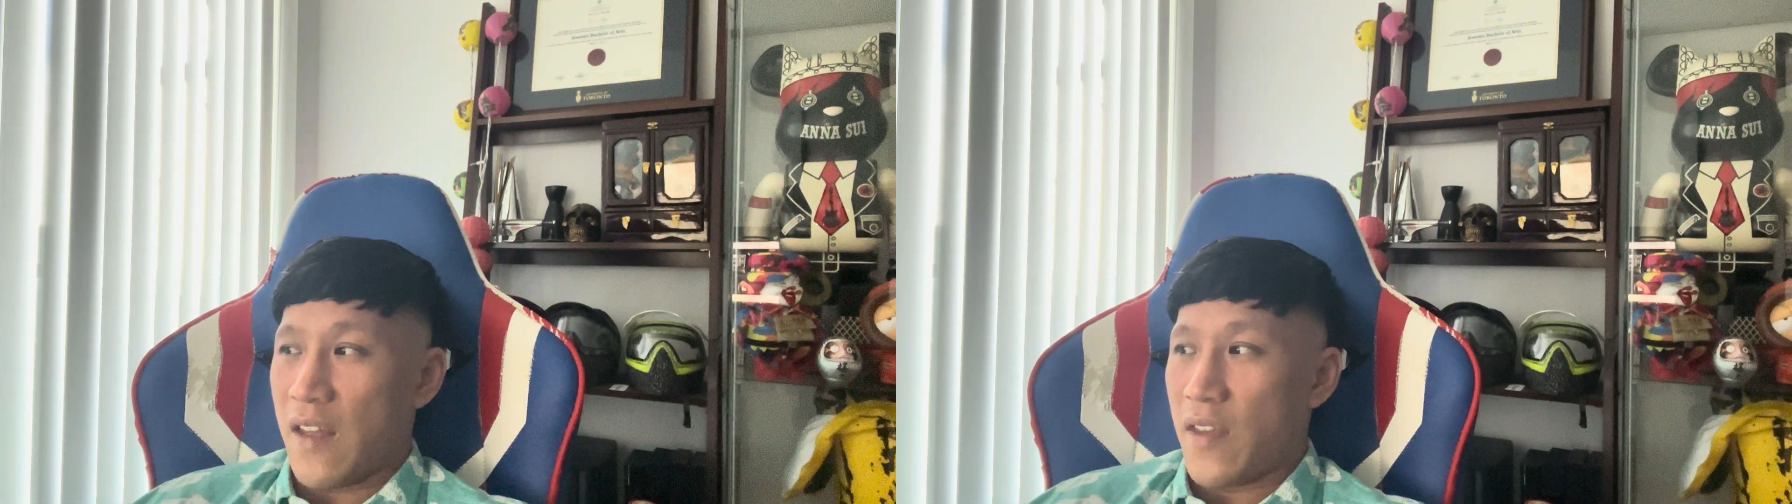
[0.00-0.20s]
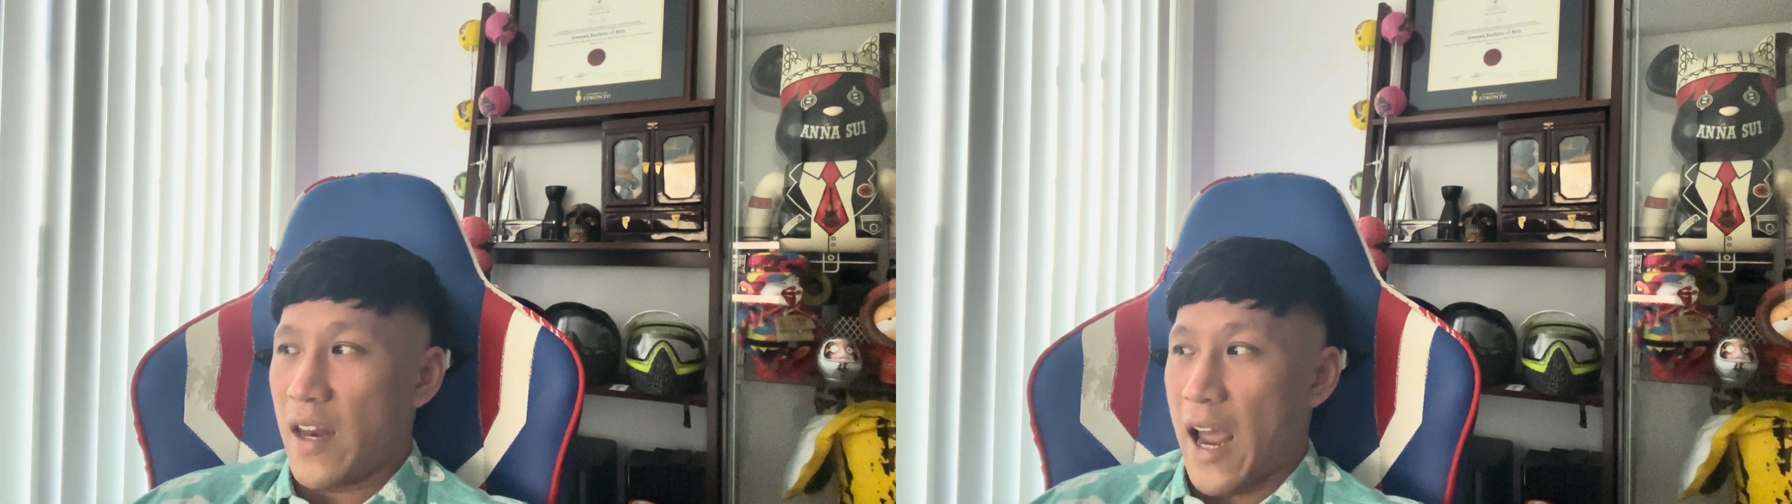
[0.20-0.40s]

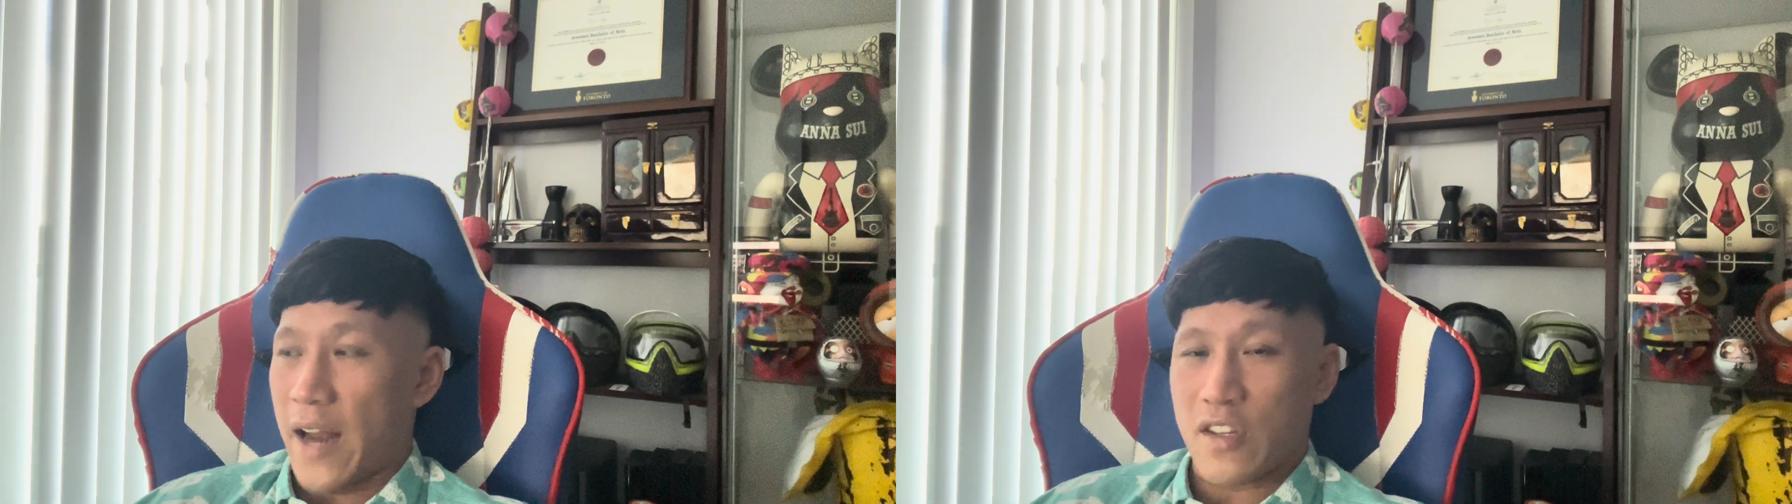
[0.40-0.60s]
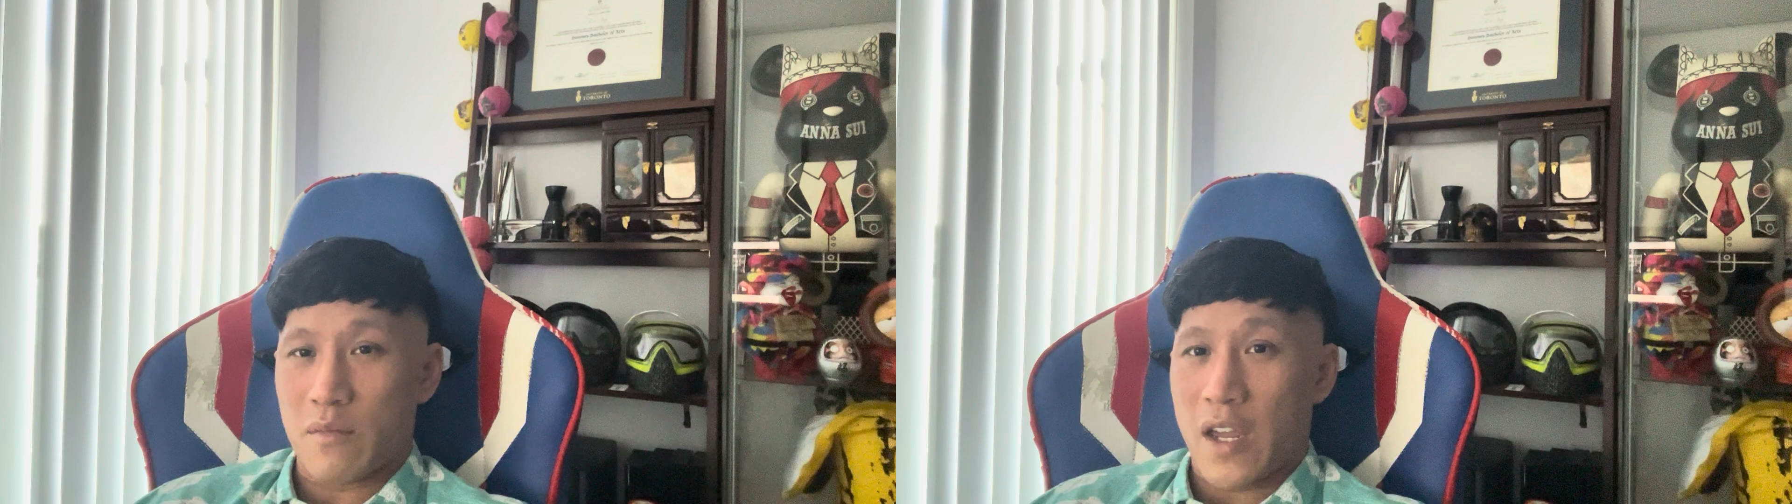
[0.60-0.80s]
and then
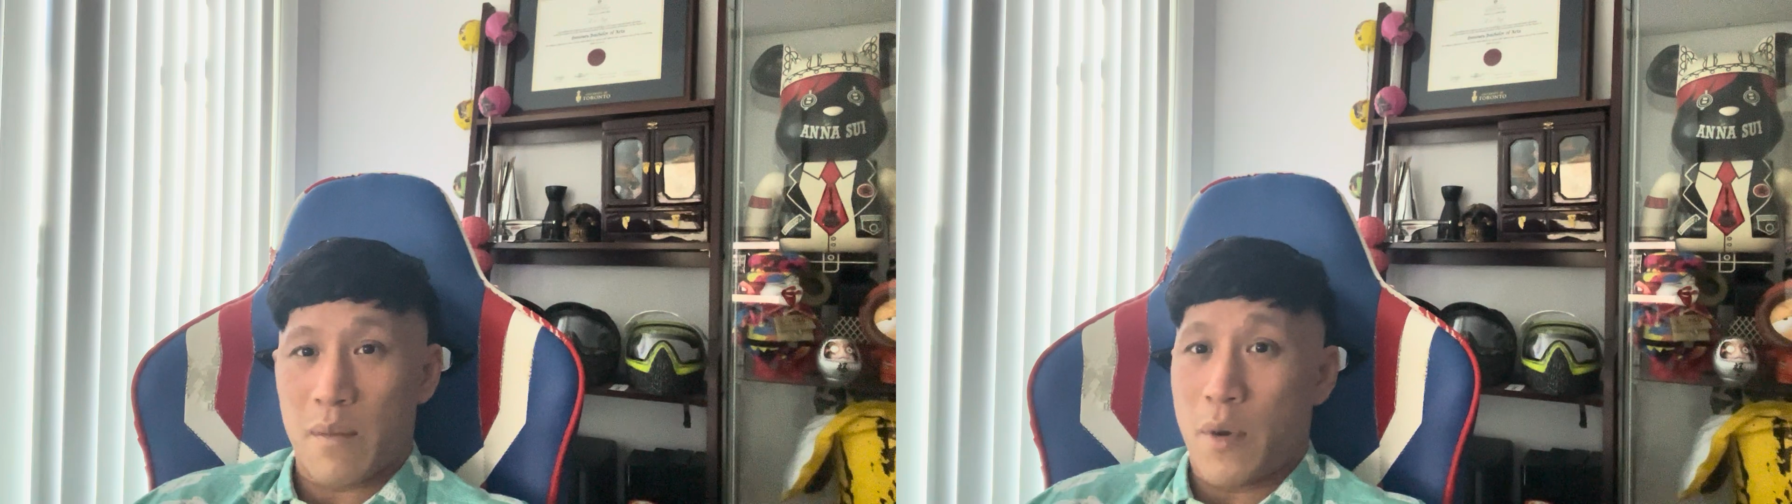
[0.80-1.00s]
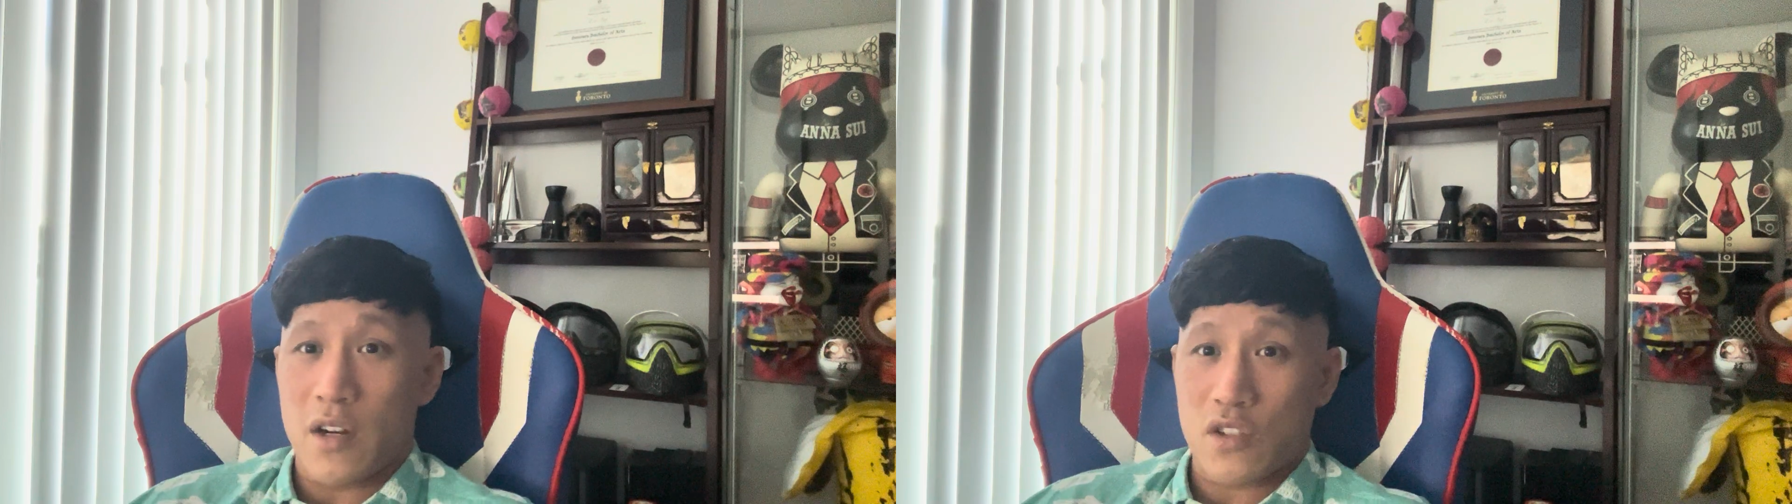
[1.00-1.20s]
have some like
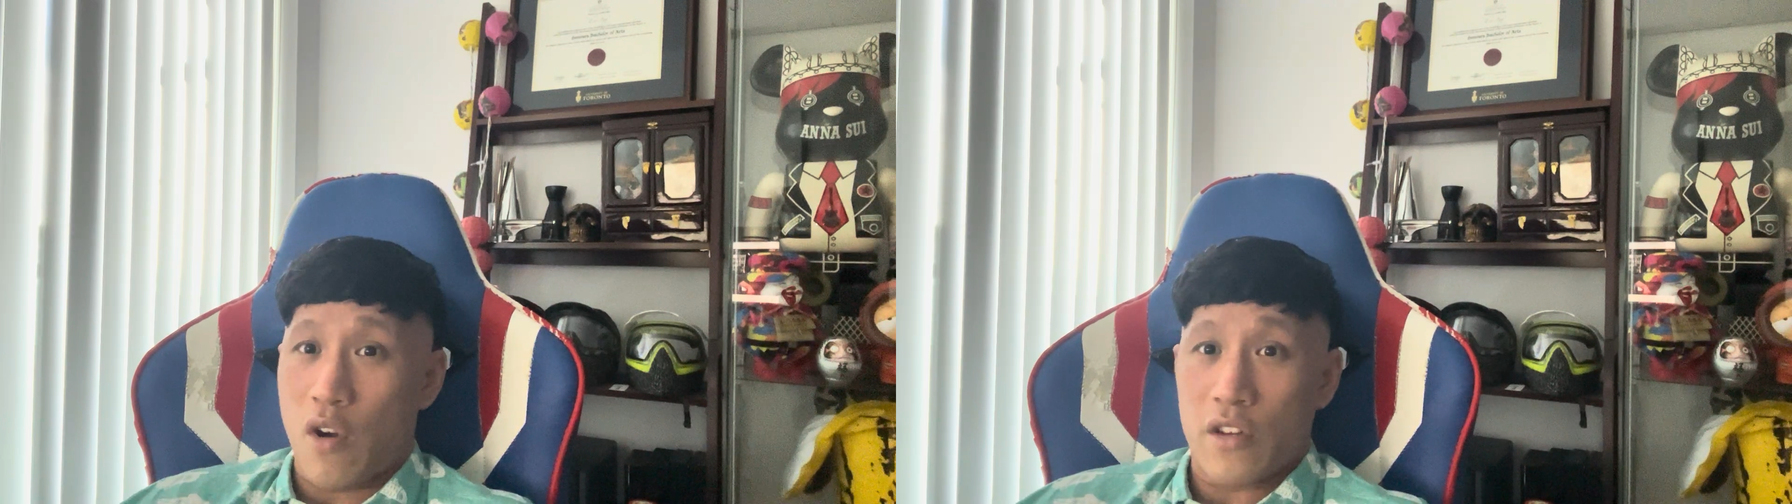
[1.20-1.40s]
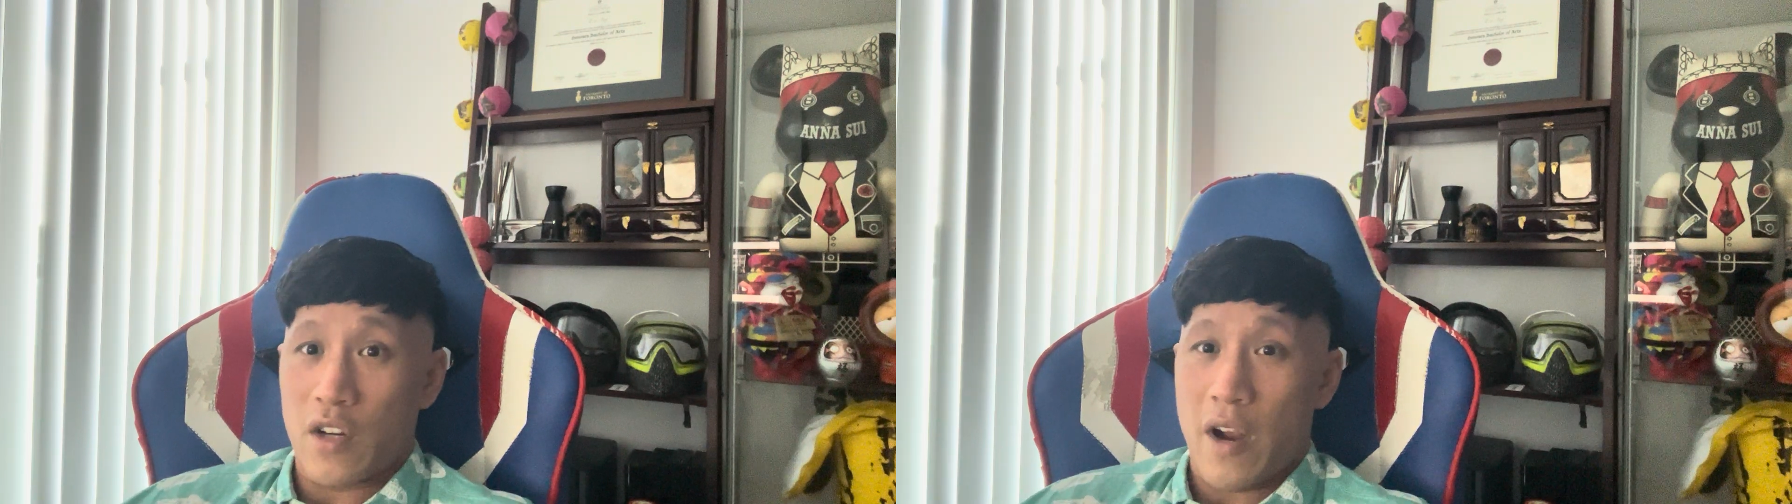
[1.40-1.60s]
bugs
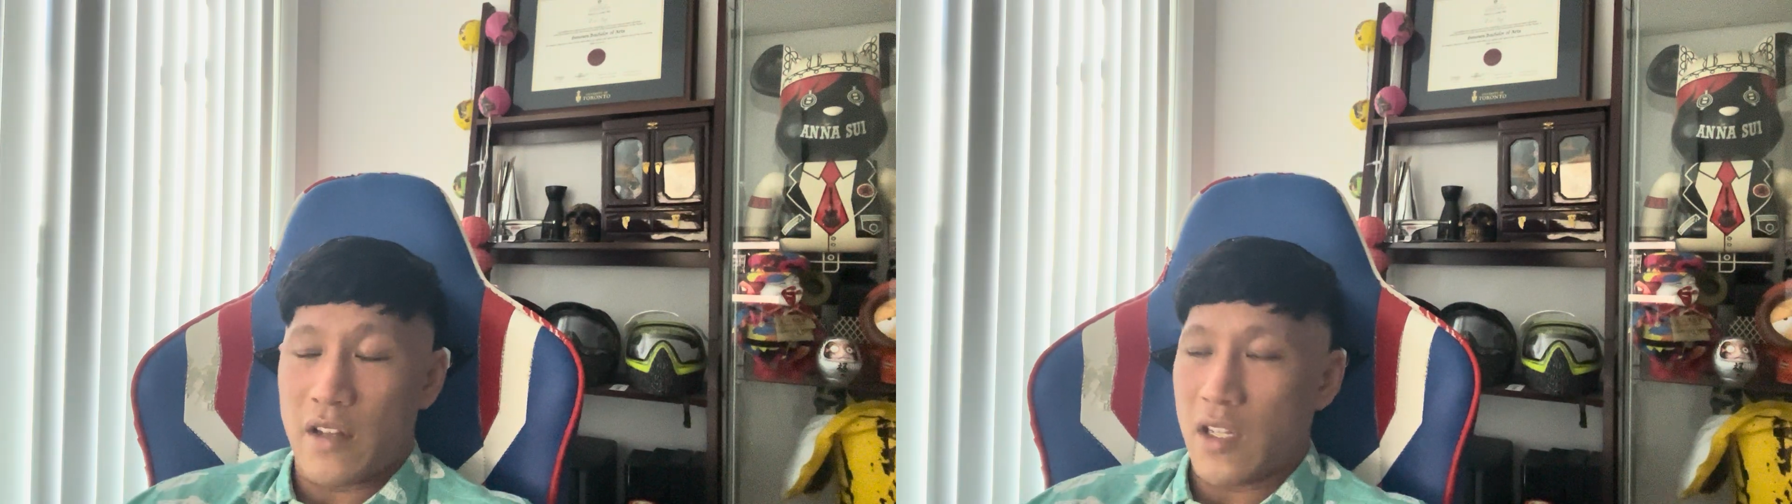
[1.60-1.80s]
crawling around.